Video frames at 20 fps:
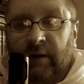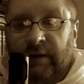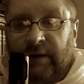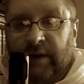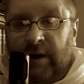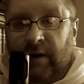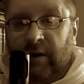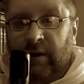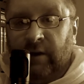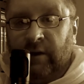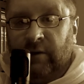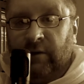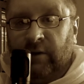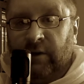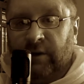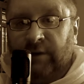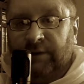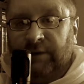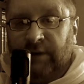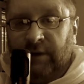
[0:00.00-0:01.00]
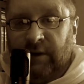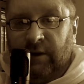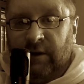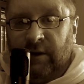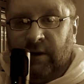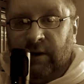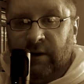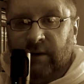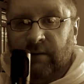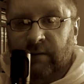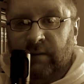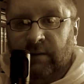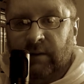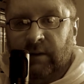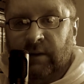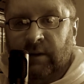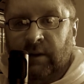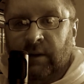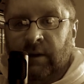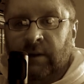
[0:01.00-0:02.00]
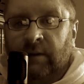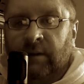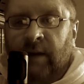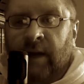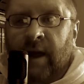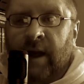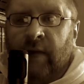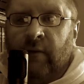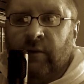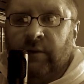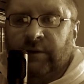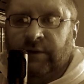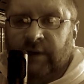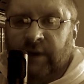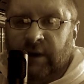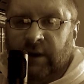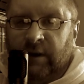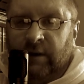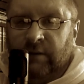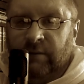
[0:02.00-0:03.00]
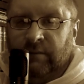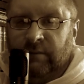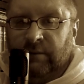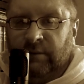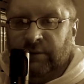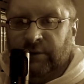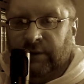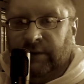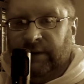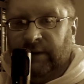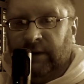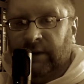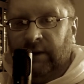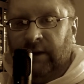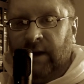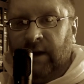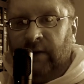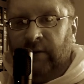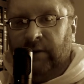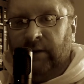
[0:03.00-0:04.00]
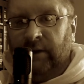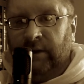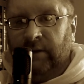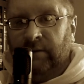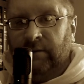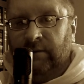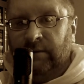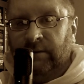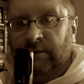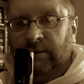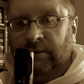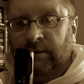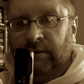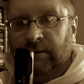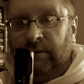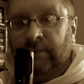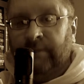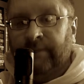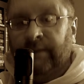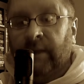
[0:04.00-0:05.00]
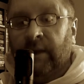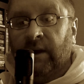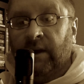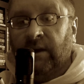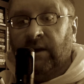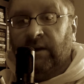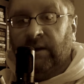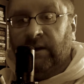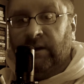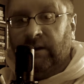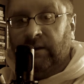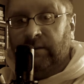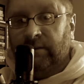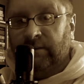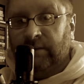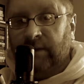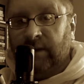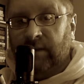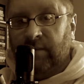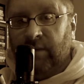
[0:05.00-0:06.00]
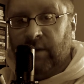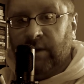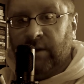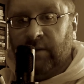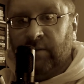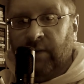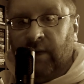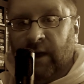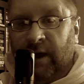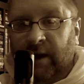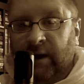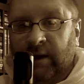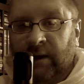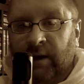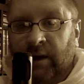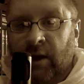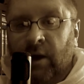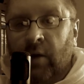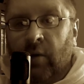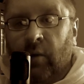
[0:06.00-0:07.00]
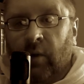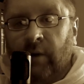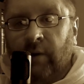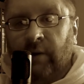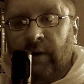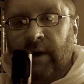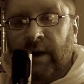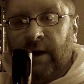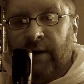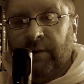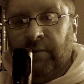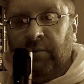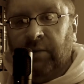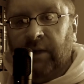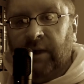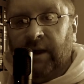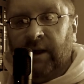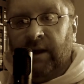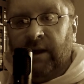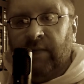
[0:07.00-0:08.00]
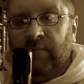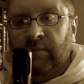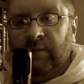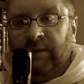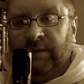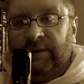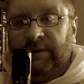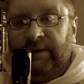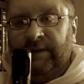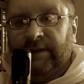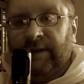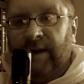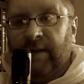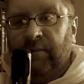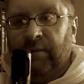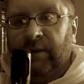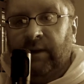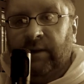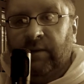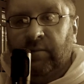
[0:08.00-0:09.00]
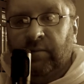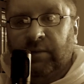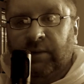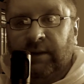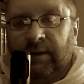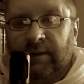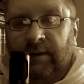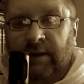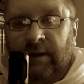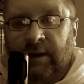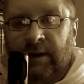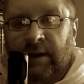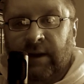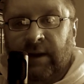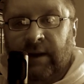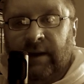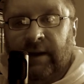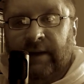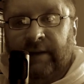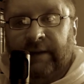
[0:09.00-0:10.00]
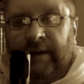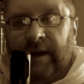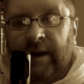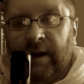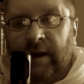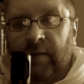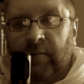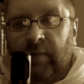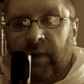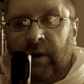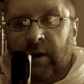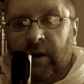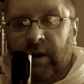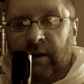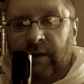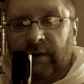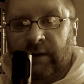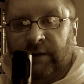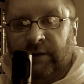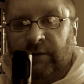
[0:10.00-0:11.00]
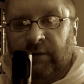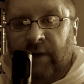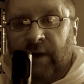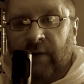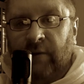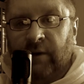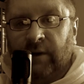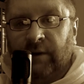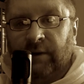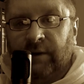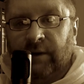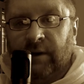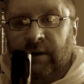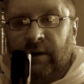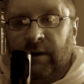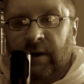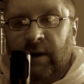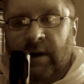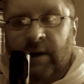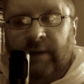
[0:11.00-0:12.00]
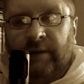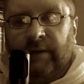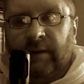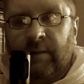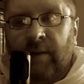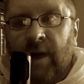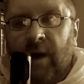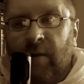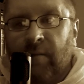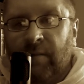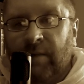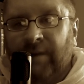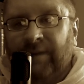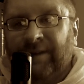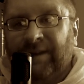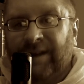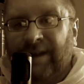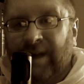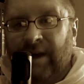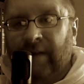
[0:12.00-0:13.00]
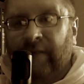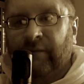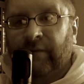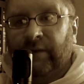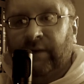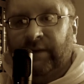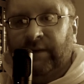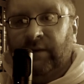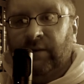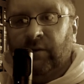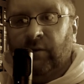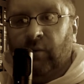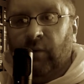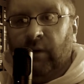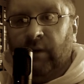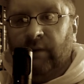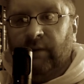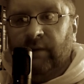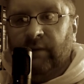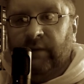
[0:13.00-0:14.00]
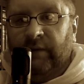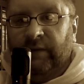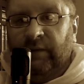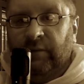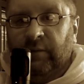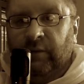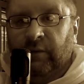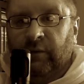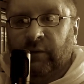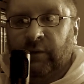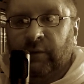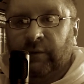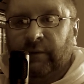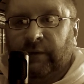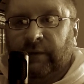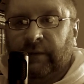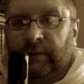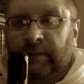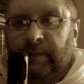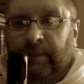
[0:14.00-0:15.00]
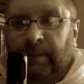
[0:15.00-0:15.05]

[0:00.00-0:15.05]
carried across the yard. "Language, dear," she said loudly. "Uh-huh," he muttered back, wondering how the blade had missed the sapling completely, its head buried in the surrounding dirt, somehow missing every single one of the visible roots.